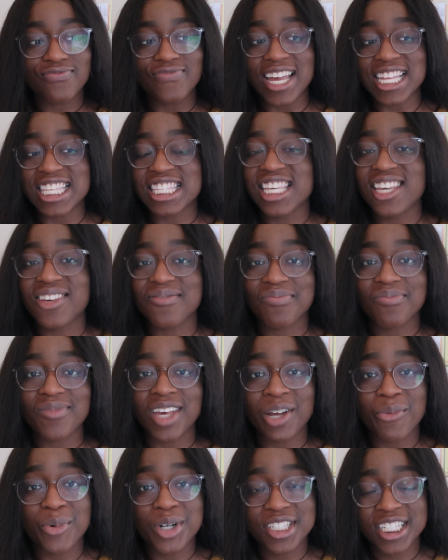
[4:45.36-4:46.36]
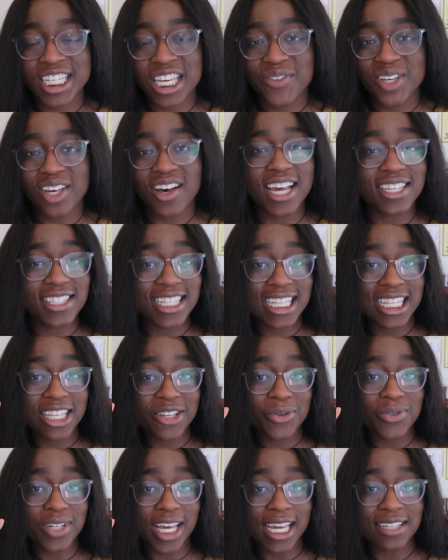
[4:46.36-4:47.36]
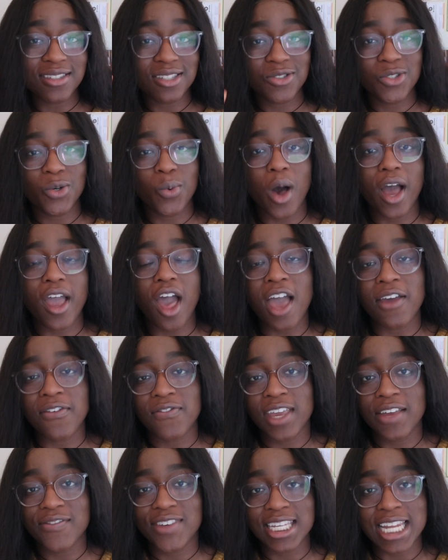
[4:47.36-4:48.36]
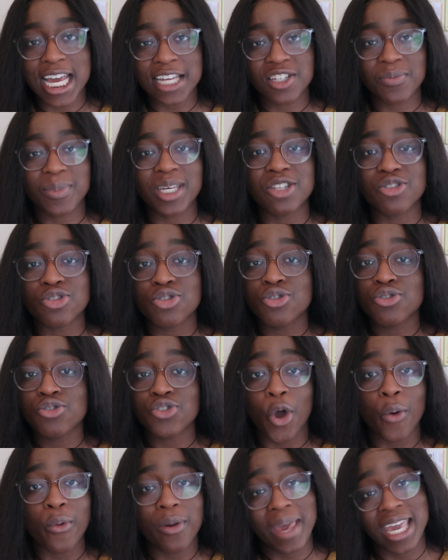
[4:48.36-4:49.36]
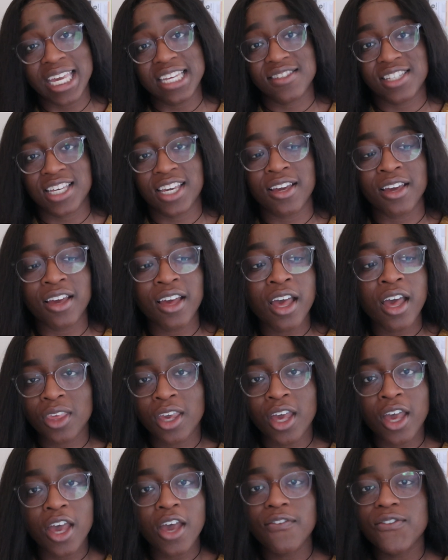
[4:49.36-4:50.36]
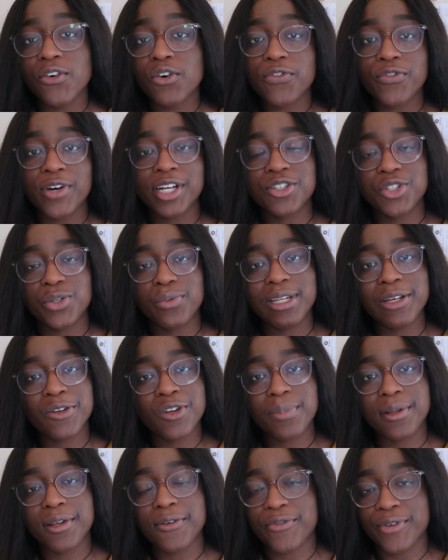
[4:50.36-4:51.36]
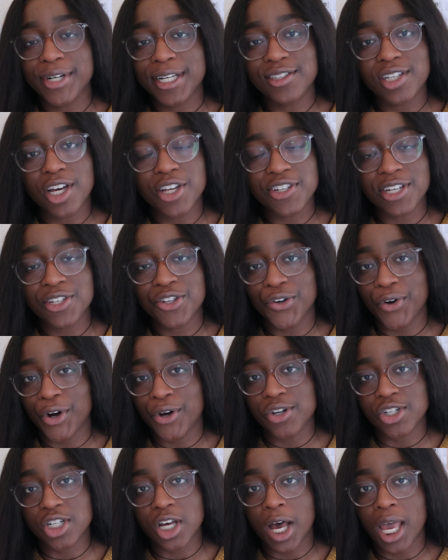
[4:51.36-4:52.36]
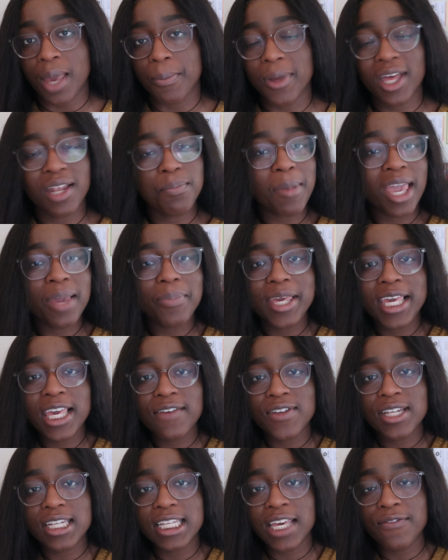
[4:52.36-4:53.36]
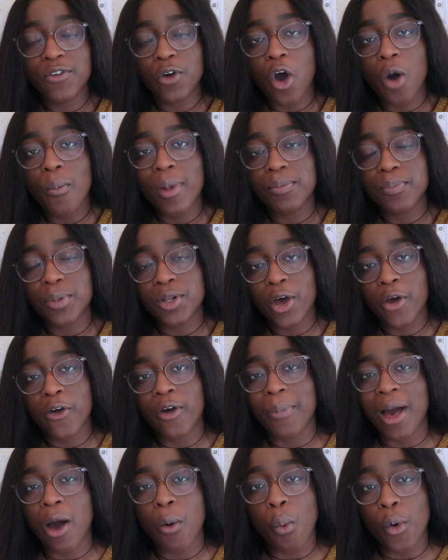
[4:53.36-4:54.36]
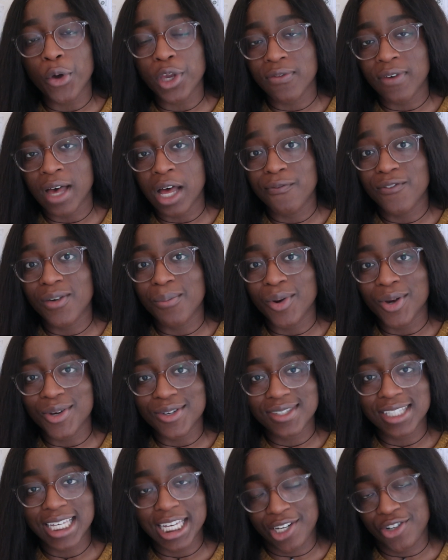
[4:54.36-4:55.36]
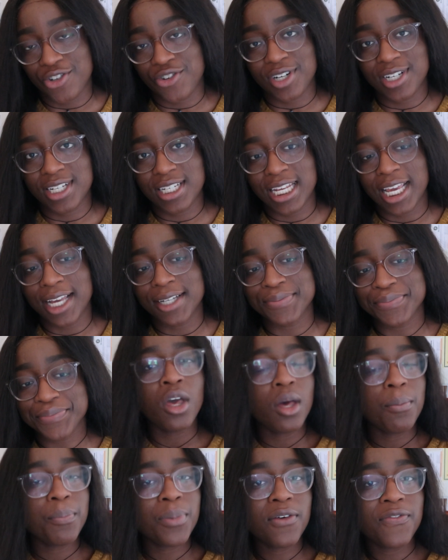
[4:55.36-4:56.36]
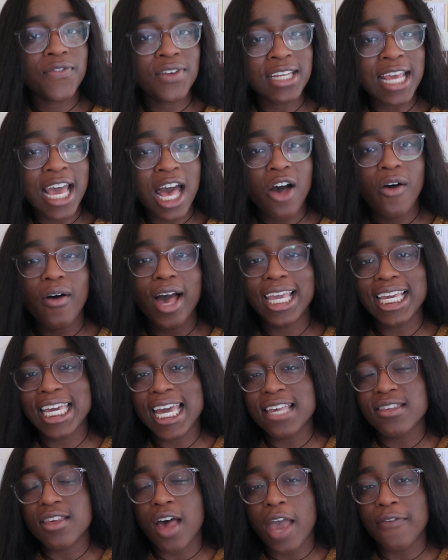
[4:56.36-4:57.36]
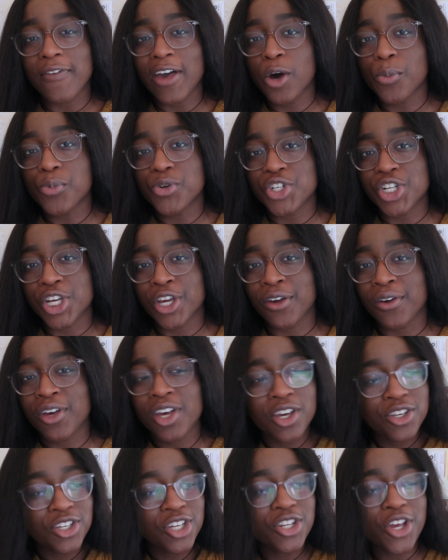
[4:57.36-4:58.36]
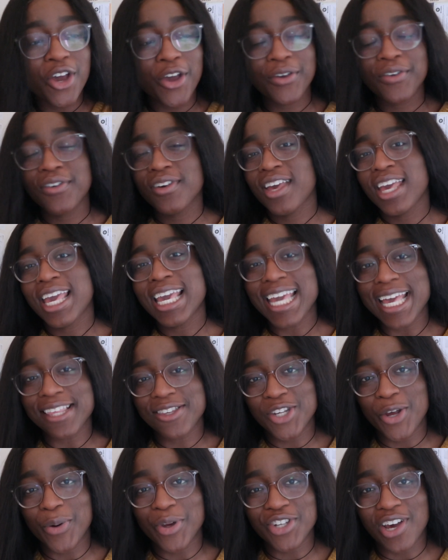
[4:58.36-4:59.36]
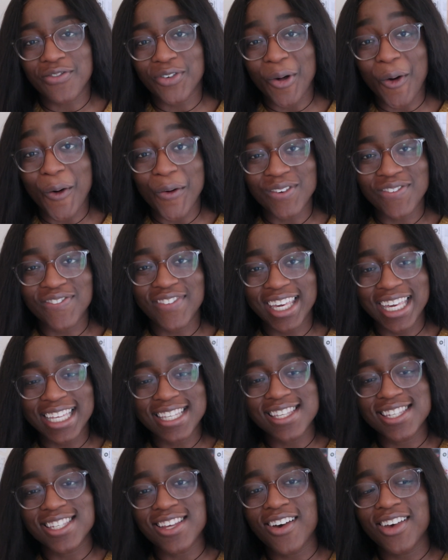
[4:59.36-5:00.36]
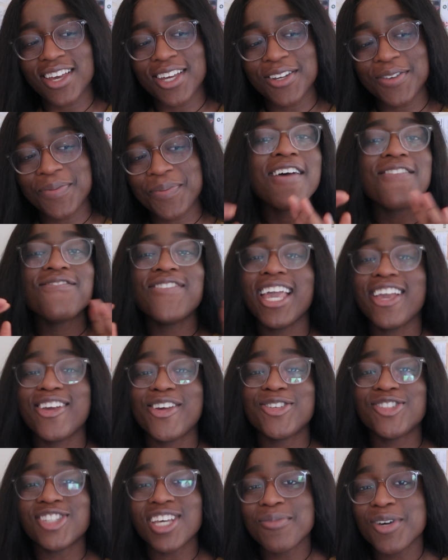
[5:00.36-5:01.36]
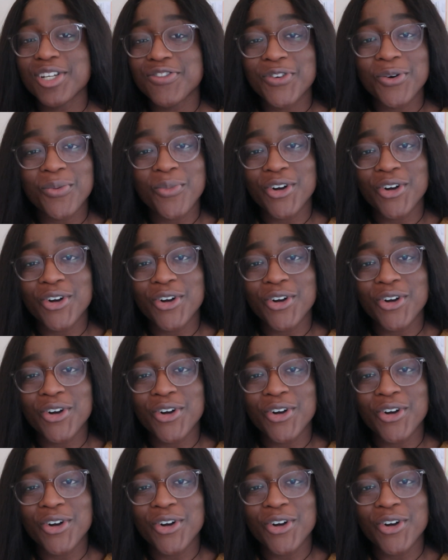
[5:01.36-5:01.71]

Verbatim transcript: that's it and I wanted to give you guys a little taste as to why I think the anatomy is so amazing feel free to do a little bit of research in your own time and maybe even leave a comment below about what you found the most interesting. But for now, I guess I've helped you, you know, get to know each other on the inside. Thank you so much for